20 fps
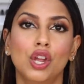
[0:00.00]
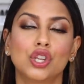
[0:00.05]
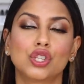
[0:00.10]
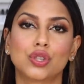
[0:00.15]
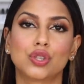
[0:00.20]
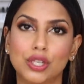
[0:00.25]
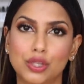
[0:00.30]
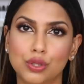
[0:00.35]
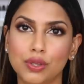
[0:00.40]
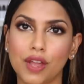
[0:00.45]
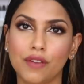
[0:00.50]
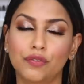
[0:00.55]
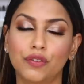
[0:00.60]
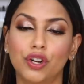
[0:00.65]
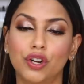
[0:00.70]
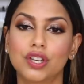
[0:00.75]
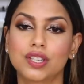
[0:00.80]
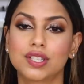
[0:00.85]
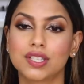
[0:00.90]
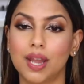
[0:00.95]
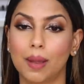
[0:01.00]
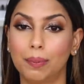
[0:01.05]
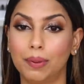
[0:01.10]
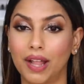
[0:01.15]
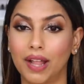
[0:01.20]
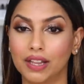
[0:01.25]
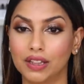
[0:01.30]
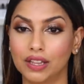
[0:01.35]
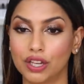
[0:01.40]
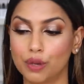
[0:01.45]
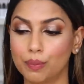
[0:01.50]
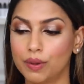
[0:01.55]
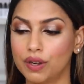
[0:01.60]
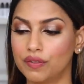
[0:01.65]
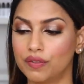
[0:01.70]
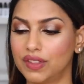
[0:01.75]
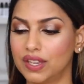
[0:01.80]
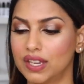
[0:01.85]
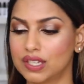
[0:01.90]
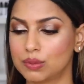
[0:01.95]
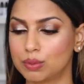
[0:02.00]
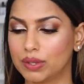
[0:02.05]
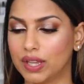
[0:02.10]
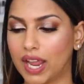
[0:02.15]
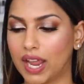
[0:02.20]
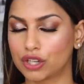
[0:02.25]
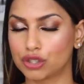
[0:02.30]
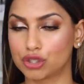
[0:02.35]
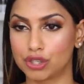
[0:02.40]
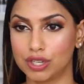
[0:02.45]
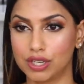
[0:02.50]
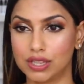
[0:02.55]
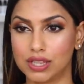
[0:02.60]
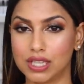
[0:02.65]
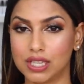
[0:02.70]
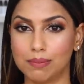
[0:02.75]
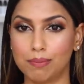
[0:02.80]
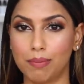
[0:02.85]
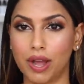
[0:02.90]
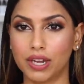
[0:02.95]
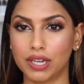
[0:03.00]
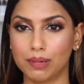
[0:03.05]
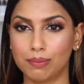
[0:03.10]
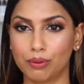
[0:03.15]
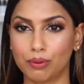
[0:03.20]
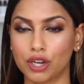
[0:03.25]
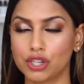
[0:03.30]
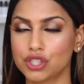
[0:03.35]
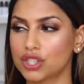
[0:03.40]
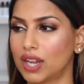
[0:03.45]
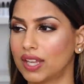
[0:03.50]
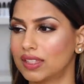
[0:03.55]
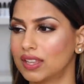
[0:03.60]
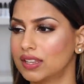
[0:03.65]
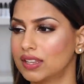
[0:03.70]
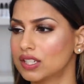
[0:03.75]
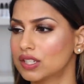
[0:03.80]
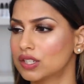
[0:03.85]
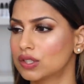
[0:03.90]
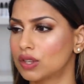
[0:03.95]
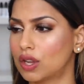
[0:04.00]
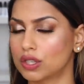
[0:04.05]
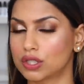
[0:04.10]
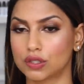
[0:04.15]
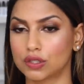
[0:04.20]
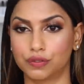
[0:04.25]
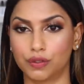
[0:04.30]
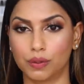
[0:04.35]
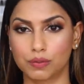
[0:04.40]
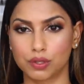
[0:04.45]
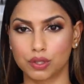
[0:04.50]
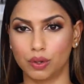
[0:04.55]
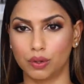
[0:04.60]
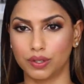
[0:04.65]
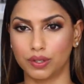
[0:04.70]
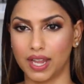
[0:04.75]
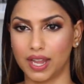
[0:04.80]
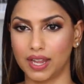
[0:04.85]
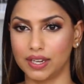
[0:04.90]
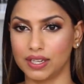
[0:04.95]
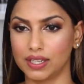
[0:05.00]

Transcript: So I do that first, apply a little bit of this with actually the body brush. I think this is also from Solia, it